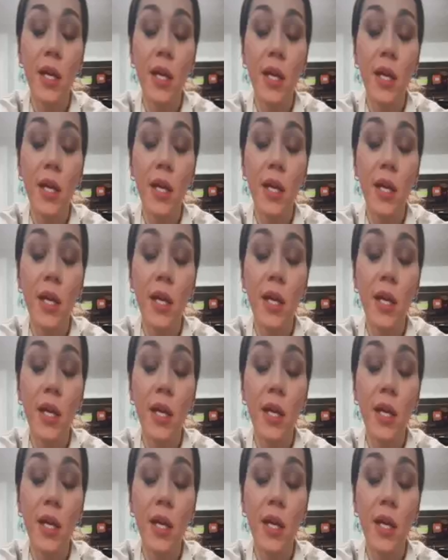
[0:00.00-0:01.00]

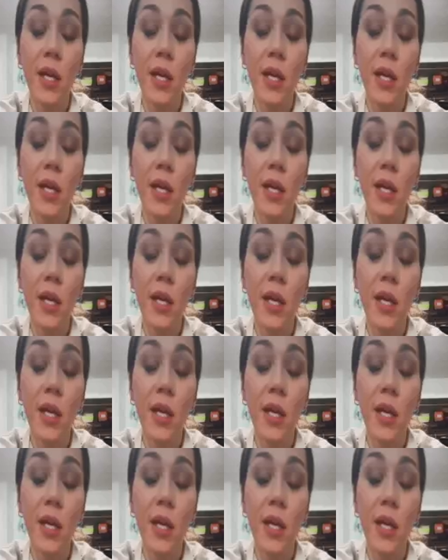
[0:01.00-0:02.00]

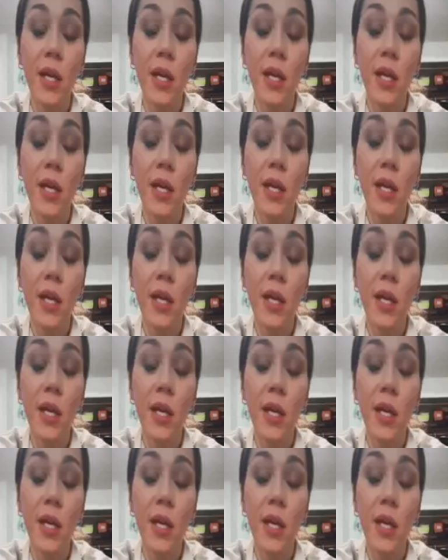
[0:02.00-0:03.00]

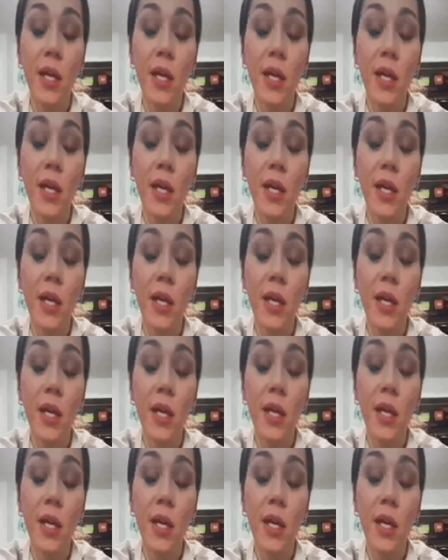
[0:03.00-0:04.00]

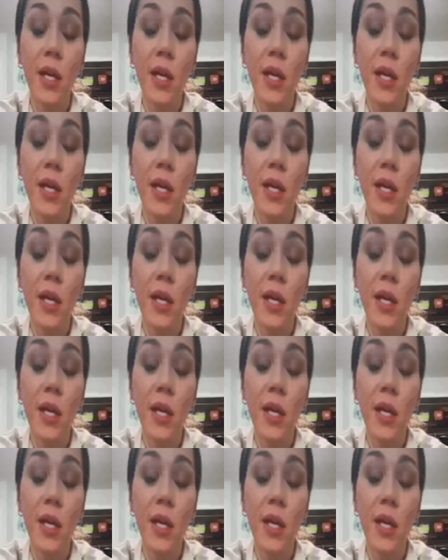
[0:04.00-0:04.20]
No words are spoken by the person on screen.